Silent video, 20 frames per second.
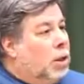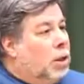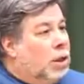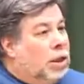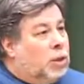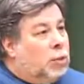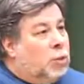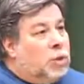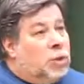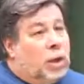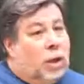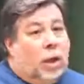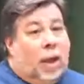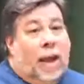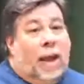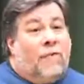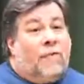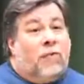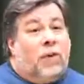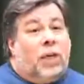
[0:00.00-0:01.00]
This was an
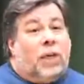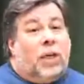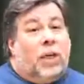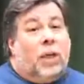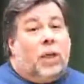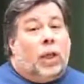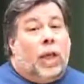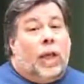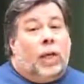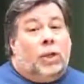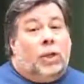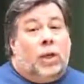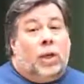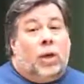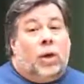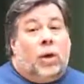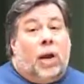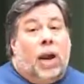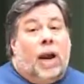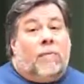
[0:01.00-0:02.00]
every single engineer,